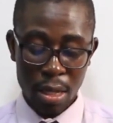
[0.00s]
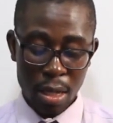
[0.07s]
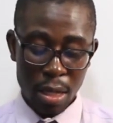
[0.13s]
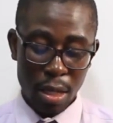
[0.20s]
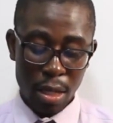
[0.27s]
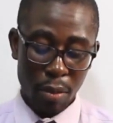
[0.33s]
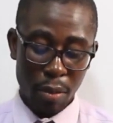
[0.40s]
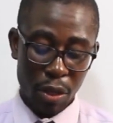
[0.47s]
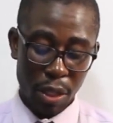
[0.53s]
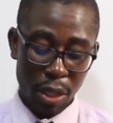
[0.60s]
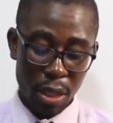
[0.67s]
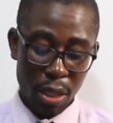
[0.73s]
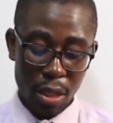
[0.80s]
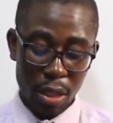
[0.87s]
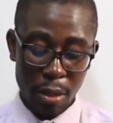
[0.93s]
Number
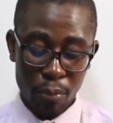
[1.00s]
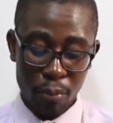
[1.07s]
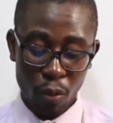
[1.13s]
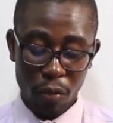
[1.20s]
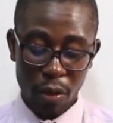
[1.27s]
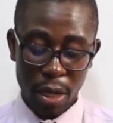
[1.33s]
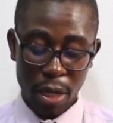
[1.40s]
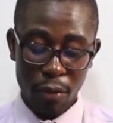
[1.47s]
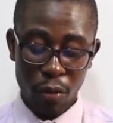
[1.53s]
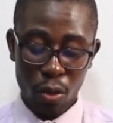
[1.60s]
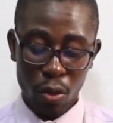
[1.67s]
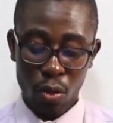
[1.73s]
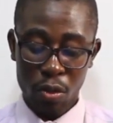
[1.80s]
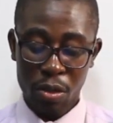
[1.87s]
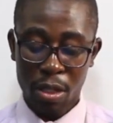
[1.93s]
three, they provide for
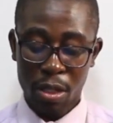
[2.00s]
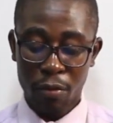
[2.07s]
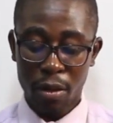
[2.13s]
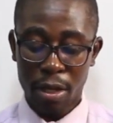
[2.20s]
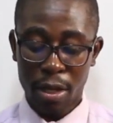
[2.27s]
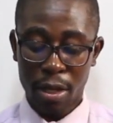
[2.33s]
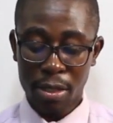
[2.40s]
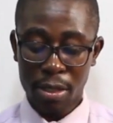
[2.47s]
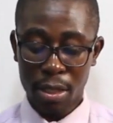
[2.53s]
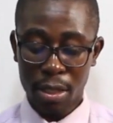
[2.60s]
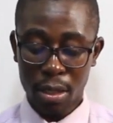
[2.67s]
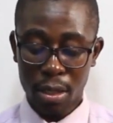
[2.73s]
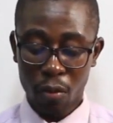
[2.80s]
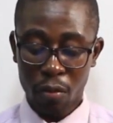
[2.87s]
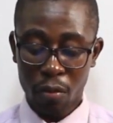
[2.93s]

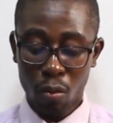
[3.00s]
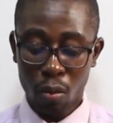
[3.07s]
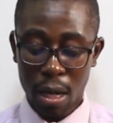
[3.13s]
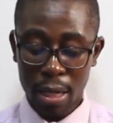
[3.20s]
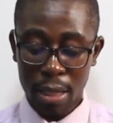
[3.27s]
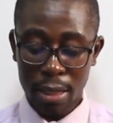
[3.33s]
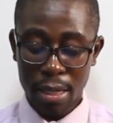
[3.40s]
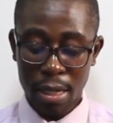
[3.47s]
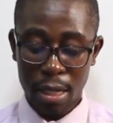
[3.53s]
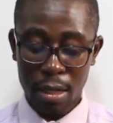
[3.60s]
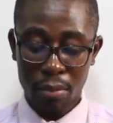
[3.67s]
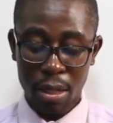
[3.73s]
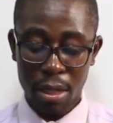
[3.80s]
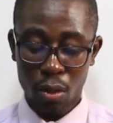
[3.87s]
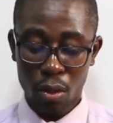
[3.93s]
cross-referencing of the work done by
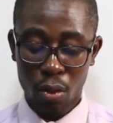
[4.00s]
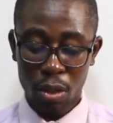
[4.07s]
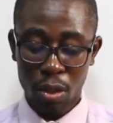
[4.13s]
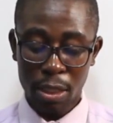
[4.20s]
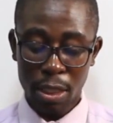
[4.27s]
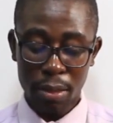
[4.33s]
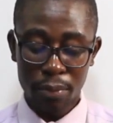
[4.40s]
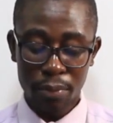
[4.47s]
the auditor.